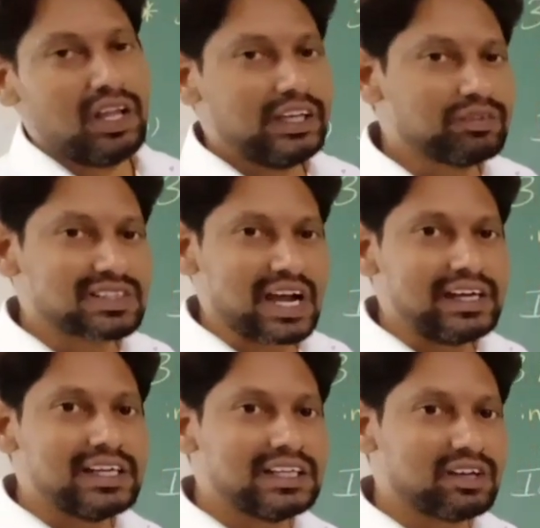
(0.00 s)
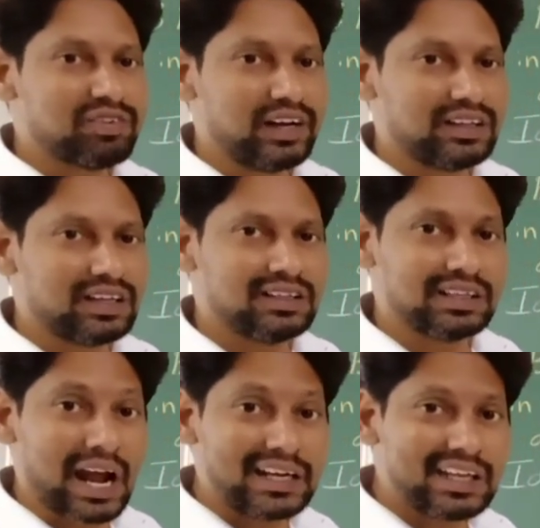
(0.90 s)
It was identified that
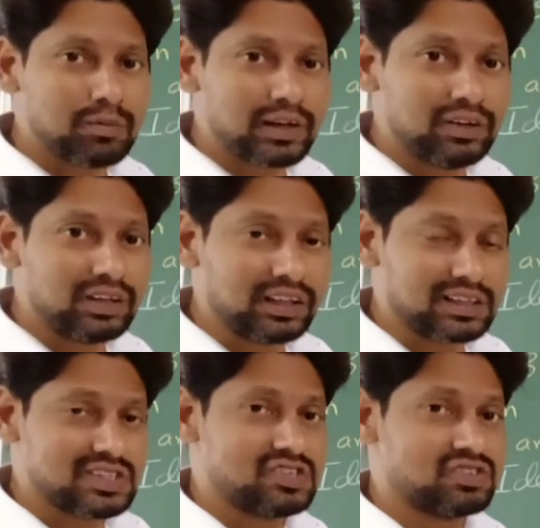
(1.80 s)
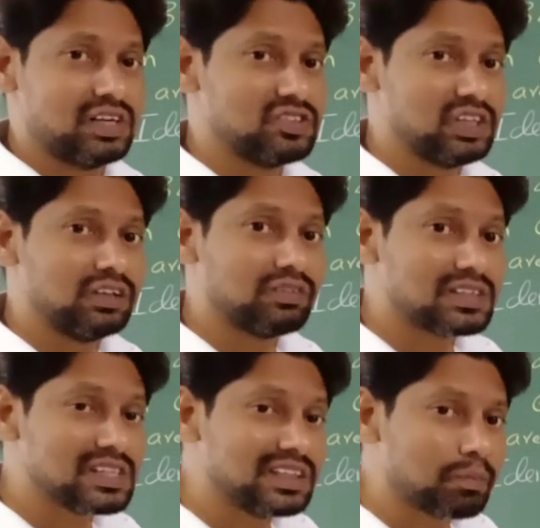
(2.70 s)
antibiotic resistant gene
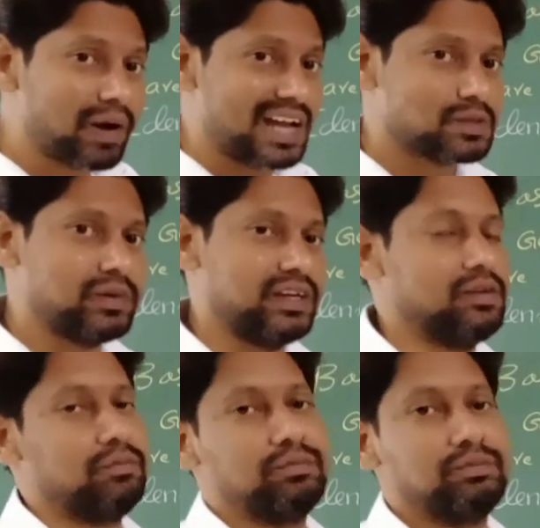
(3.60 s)
was in the plasmid.